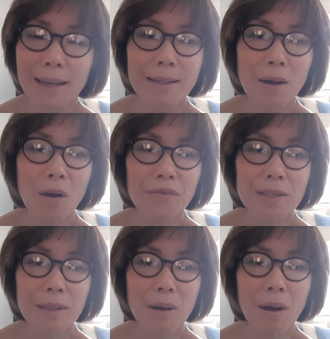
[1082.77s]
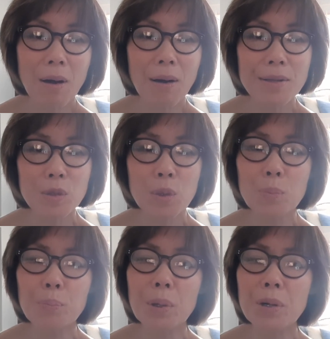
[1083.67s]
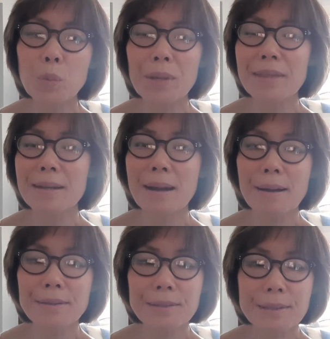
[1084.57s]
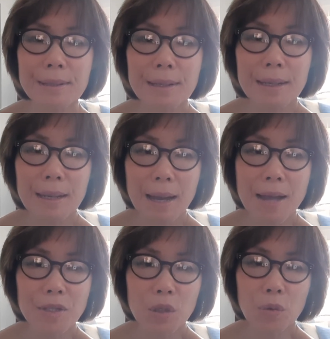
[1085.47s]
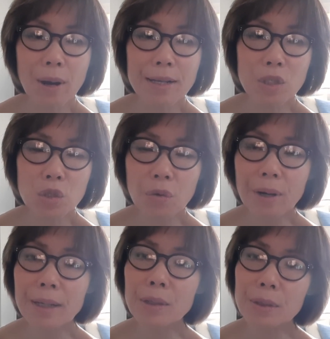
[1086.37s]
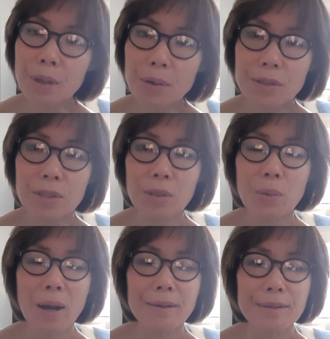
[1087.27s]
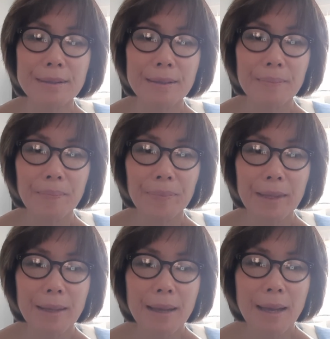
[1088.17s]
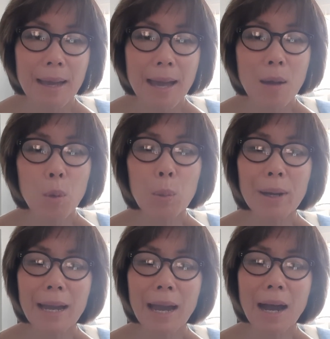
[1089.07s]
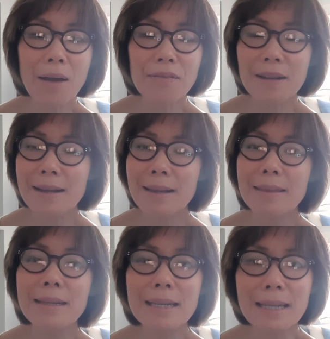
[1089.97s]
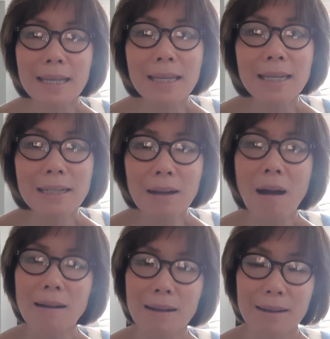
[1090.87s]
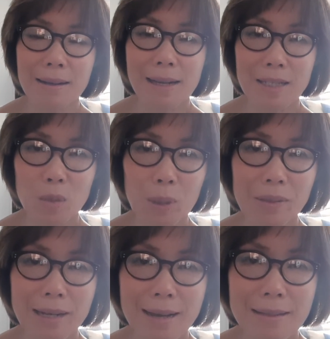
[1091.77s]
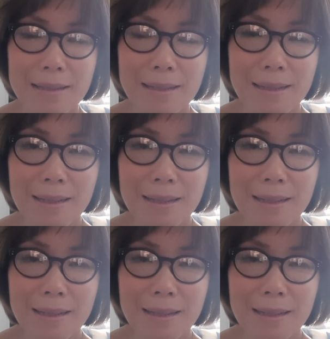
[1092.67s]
And often our hearts will burn within us as Christ drawing close to us. And we will have the Enoch experience.